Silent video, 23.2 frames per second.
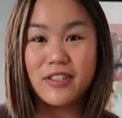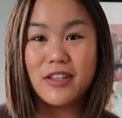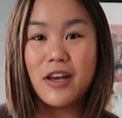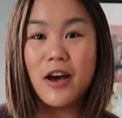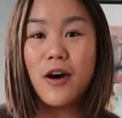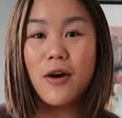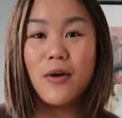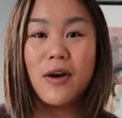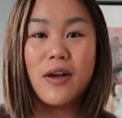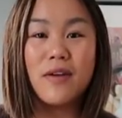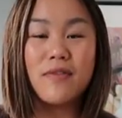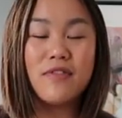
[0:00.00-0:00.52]

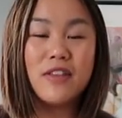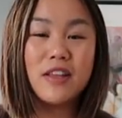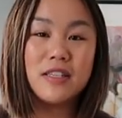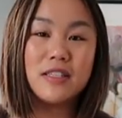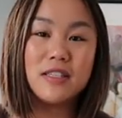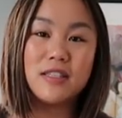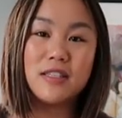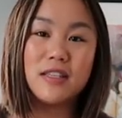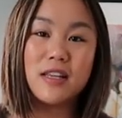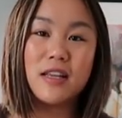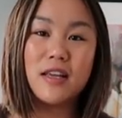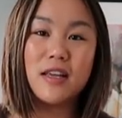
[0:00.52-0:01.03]
So if
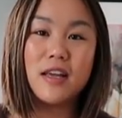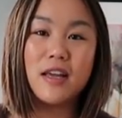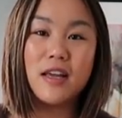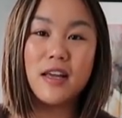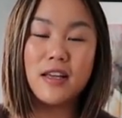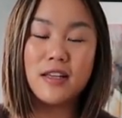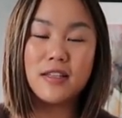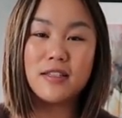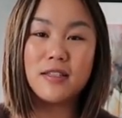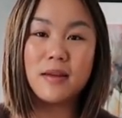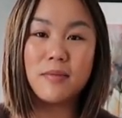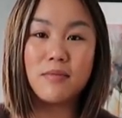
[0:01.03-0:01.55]
this
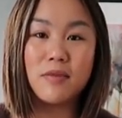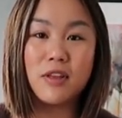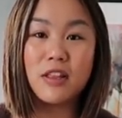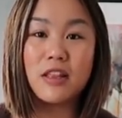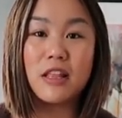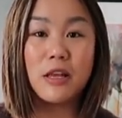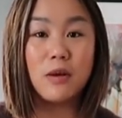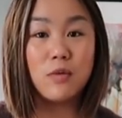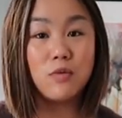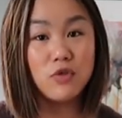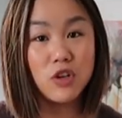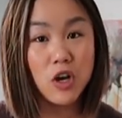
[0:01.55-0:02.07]
is something
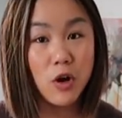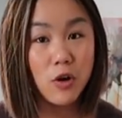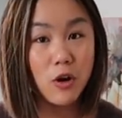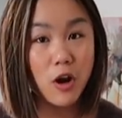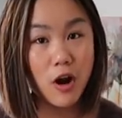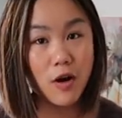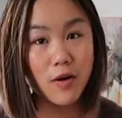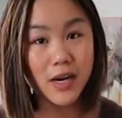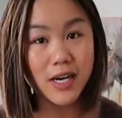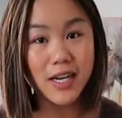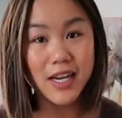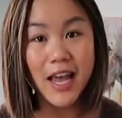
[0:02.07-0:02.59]
that you don't
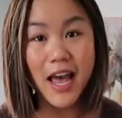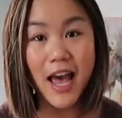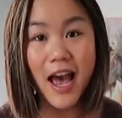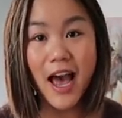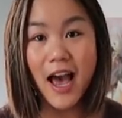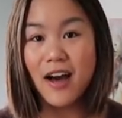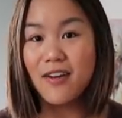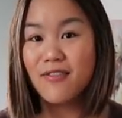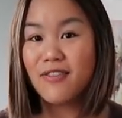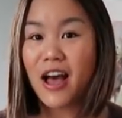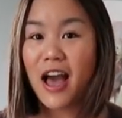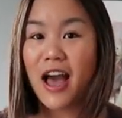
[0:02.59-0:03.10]
already
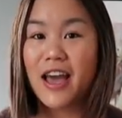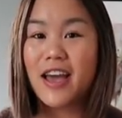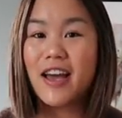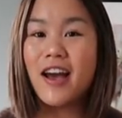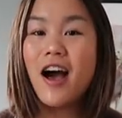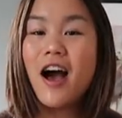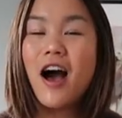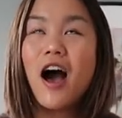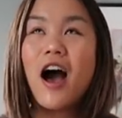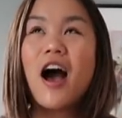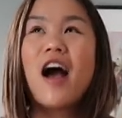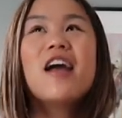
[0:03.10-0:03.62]
have, I
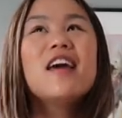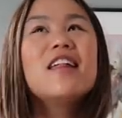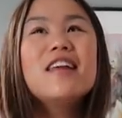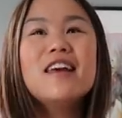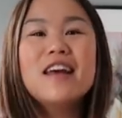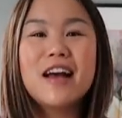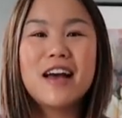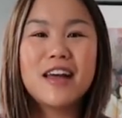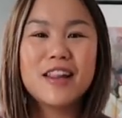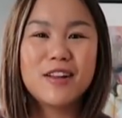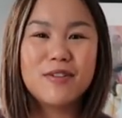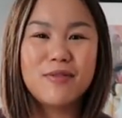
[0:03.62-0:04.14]

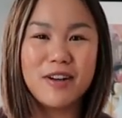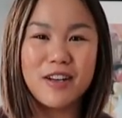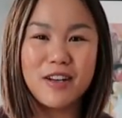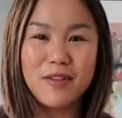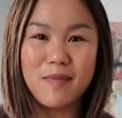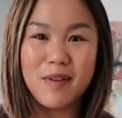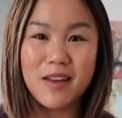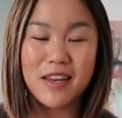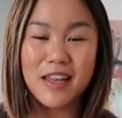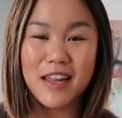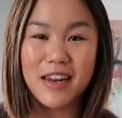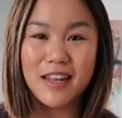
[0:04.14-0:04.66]
highly highly
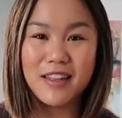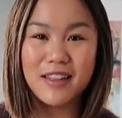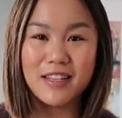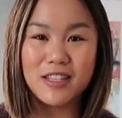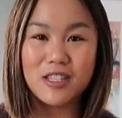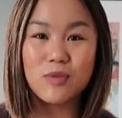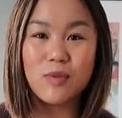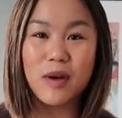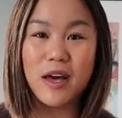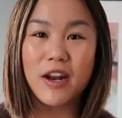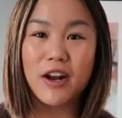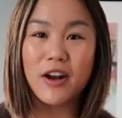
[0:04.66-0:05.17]
recommend getting
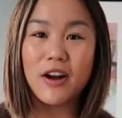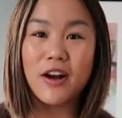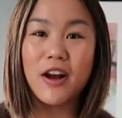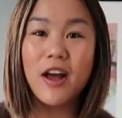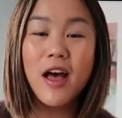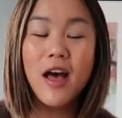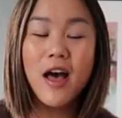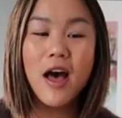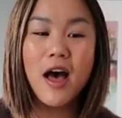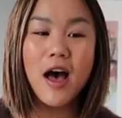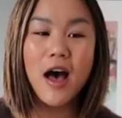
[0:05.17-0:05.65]
this sweater.